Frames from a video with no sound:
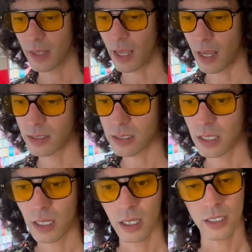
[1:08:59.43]
And
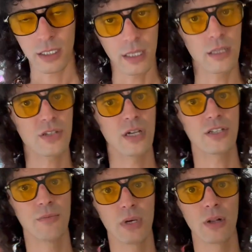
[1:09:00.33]
they
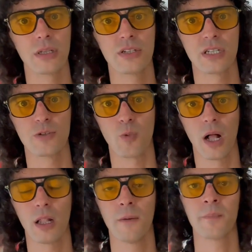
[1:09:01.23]
discussed the Middle East as
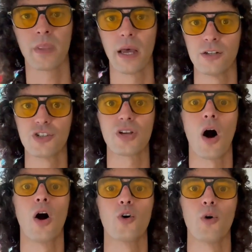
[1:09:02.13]
well, and just
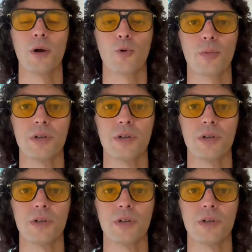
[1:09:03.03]
ongoing war